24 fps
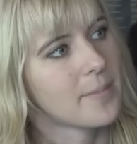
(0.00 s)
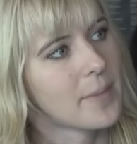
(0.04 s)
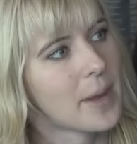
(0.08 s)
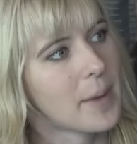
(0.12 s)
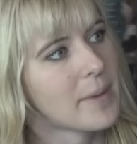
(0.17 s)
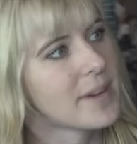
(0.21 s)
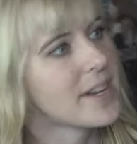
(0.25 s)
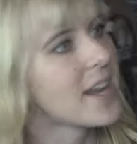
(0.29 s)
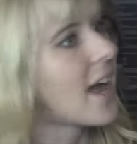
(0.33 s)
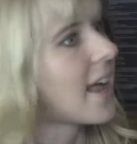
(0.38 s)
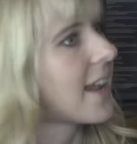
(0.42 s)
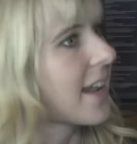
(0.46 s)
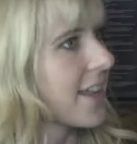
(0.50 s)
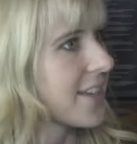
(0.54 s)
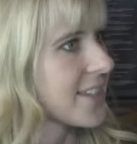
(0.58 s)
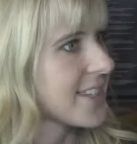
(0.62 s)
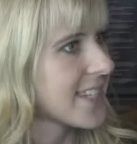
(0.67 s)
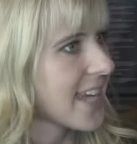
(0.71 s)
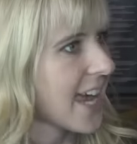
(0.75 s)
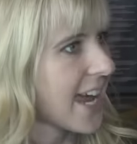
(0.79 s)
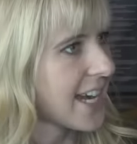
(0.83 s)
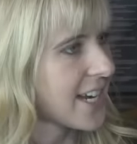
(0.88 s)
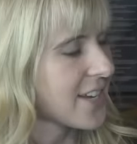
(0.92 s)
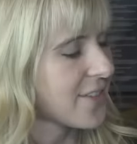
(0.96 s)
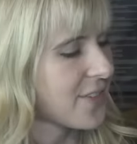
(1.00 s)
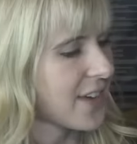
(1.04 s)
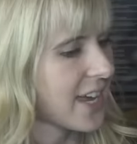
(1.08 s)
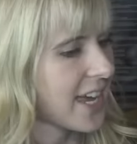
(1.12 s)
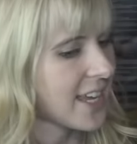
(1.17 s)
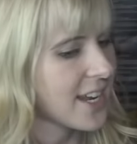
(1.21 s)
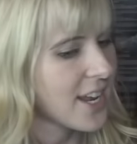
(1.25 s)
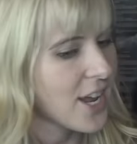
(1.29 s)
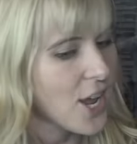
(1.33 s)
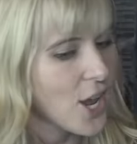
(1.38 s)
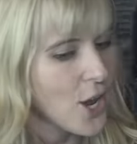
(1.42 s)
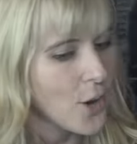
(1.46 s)
maybe not outside of
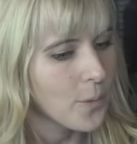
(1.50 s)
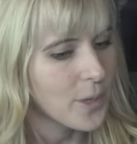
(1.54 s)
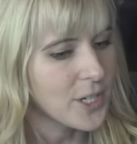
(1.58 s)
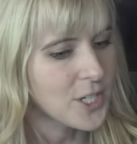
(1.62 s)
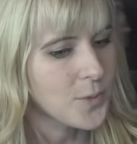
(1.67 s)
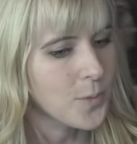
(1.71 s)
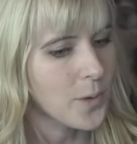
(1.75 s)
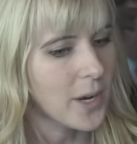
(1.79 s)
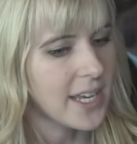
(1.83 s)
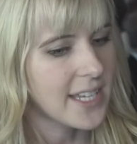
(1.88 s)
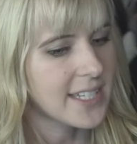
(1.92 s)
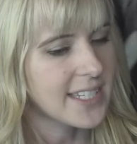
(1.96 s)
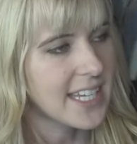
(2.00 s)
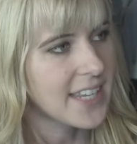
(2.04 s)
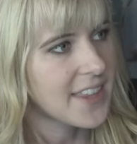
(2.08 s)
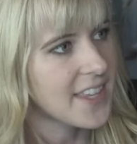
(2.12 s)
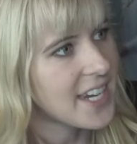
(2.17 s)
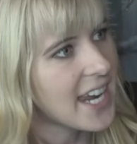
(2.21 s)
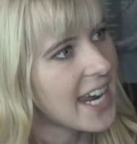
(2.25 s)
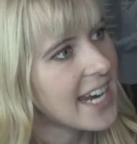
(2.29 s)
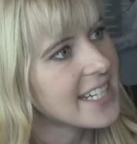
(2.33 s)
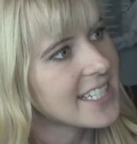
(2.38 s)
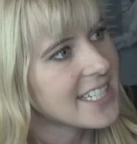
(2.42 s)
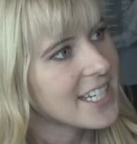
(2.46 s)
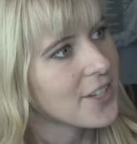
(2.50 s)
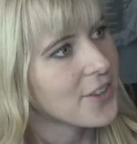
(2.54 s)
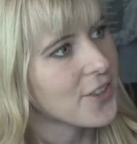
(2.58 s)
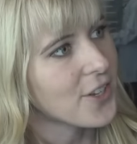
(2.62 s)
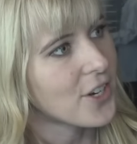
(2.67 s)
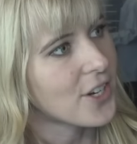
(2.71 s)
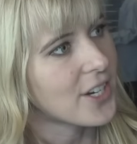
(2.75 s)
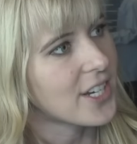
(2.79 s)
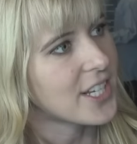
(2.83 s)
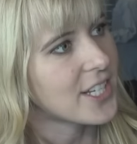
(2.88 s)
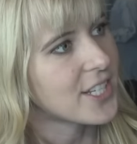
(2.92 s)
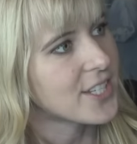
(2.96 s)
it, which was in the nineteen
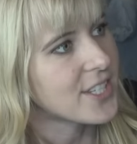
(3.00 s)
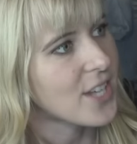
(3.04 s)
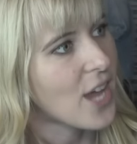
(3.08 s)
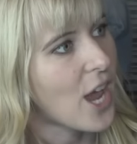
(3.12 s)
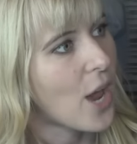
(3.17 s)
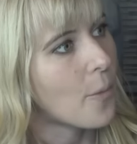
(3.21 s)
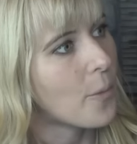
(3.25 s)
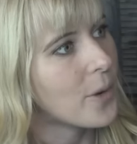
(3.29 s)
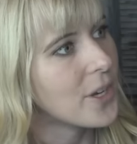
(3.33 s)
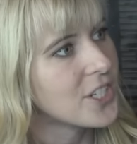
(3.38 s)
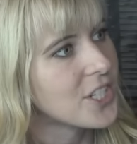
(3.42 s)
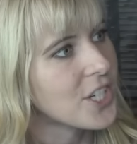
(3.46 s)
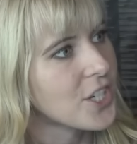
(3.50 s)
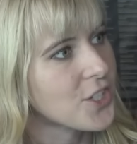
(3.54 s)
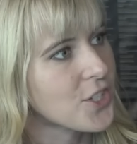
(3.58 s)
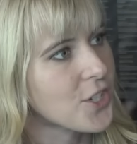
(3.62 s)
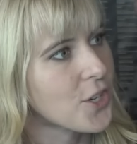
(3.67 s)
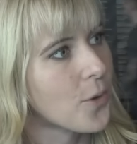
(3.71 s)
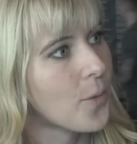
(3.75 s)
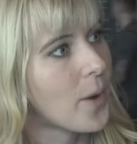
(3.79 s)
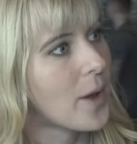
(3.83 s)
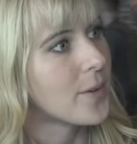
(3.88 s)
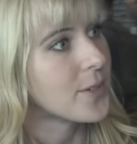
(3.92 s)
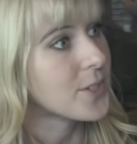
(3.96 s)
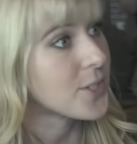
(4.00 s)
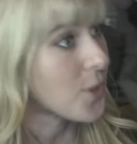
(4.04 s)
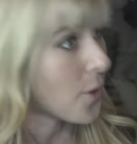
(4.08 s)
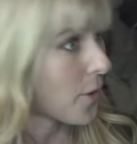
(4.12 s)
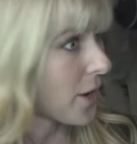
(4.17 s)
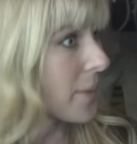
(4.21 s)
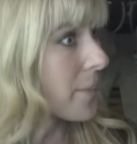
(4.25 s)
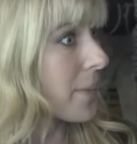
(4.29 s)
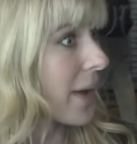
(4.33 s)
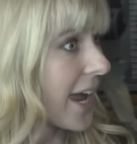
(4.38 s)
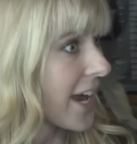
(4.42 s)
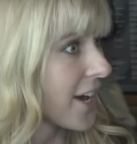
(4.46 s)
thirties, uh, Winchester was
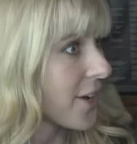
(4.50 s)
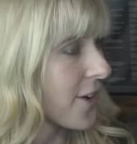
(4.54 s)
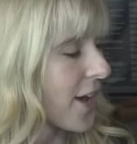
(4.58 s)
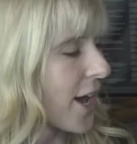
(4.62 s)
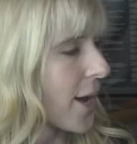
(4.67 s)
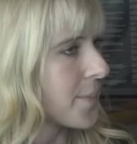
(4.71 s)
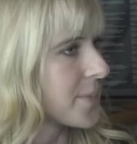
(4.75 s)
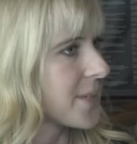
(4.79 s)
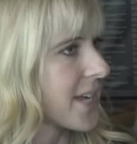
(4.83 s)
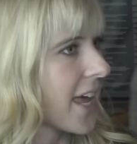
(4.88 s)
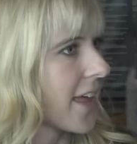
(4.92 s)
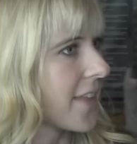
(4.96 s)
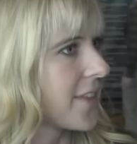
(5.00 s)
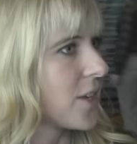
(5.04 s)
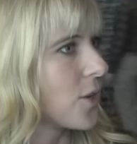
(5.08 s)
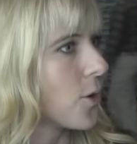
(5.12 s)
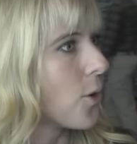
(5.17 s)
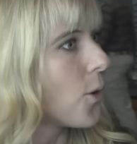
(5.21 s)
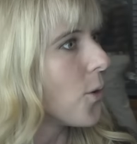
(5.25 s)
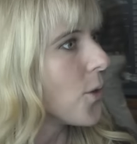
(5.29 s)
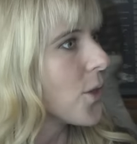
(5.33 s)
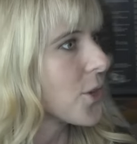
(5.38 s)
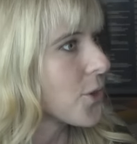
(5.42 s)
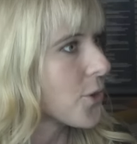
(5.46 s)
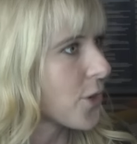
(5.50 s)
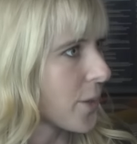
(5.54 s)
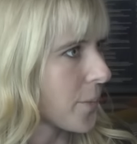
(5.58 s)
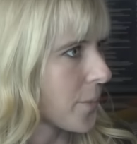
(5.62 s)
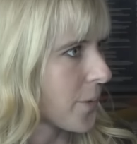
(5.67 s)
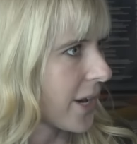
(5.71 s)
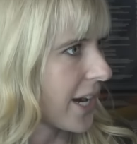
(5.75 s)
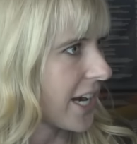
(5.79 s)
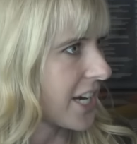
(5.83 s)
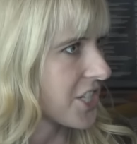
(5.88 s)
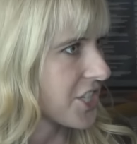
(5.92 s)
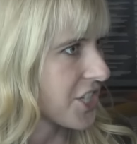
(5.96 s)
going bankrupt and the Olin
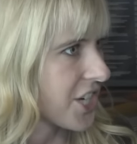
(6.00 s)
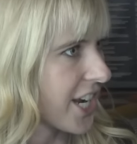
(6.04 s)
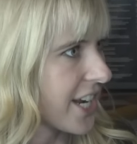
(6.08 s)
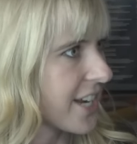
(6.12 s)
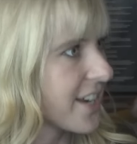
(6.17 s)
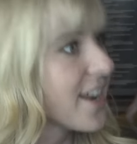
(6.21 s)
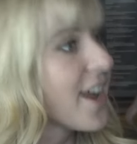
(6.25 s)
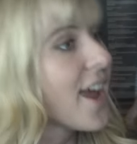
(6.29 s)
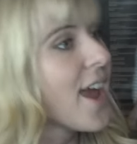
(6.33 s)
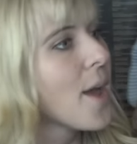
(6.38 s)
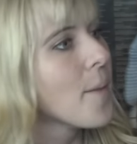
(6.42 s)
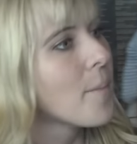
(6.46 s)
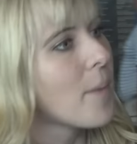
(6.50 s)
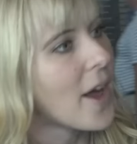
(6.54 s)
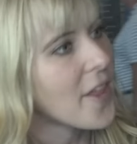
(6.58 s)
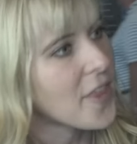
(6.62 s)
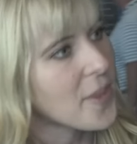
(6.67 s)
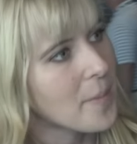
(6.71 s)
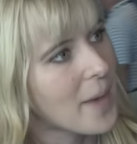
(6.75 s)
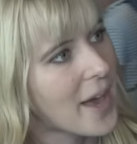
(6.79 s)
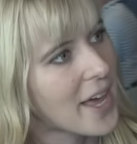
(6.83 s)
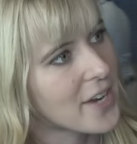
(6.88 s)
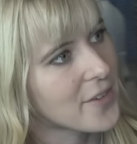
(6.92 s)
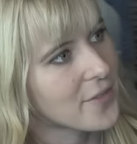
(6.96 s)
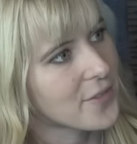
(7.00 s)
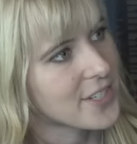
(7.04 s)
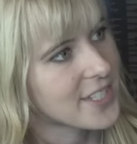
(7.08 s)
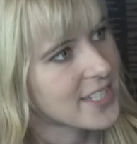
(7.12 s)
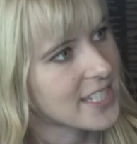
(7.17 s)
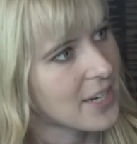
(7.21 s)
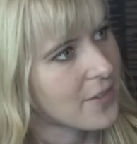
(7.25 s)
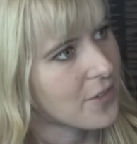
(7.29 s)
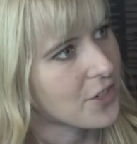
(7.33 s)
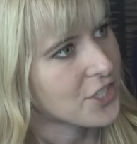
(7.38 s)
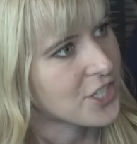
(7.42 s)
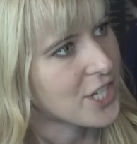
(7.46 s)
Corporation bought them out of
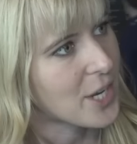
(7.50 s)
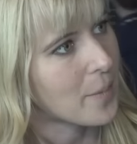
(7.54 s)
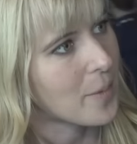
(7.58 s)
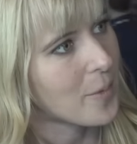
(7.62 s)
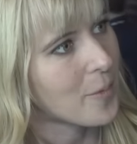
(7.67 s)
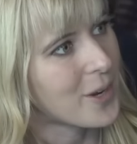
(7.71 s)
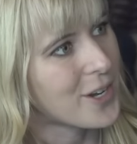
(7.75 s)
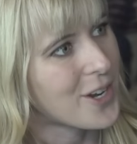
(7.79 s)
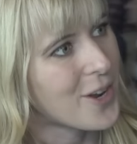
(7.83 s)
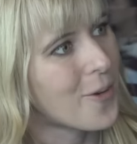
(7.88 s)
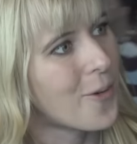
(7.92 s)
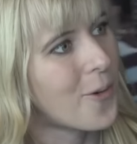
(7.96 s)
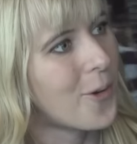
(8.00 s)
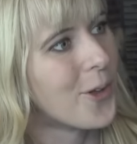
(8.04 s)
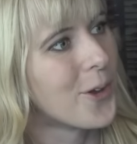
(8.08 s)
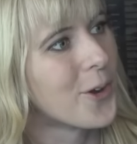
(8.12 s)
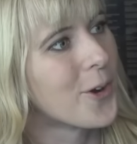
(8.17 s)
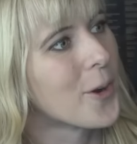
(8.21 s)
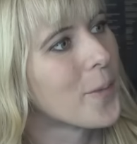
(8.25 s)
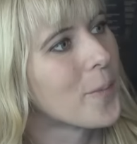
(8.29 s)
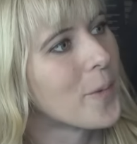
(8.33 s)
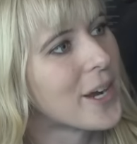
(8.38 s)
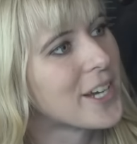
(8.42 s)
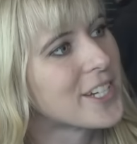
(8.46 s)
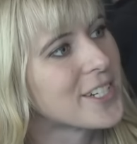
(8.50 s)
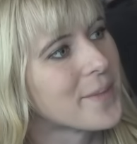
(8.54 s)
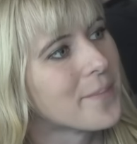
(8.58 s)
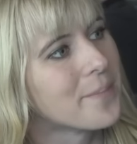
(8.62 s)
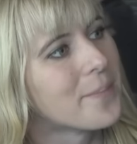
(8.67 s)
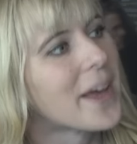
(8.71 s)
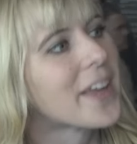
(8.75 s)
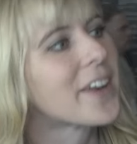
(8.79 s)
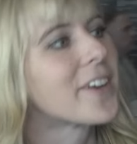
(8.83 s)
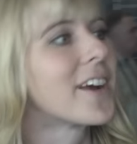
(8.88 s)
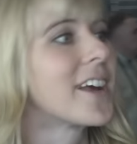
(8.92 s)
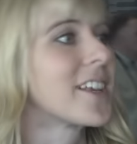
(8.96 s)
receivership, and we know Olin Corporation
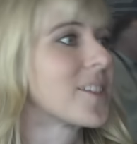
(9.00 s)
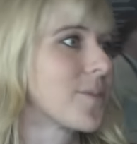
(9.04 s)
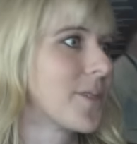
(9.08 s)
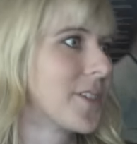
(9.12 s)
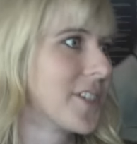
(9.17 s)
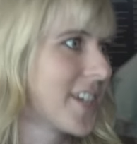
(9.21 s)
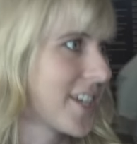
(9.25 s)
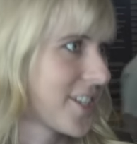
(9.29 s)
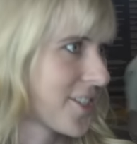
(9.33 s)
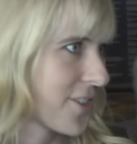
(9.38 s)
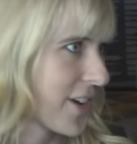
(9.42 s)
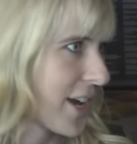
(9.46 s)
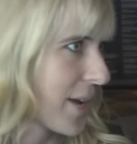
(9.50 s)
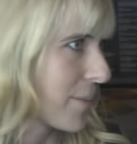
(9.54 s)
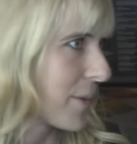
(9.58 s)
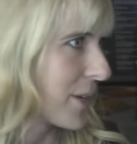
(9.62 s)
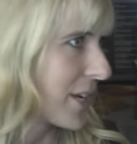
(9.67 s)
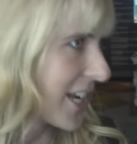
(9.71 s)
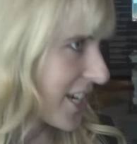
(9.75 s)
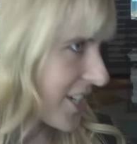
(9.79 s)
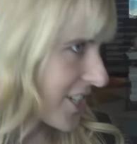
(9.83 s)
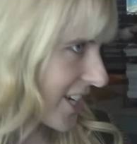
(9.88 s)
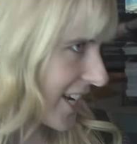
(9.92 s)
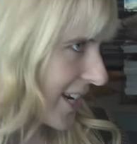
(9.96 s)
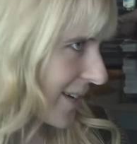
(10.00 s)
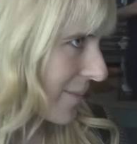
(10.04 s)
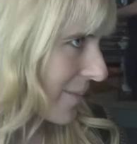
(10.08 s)
better as Winchester Ammunition.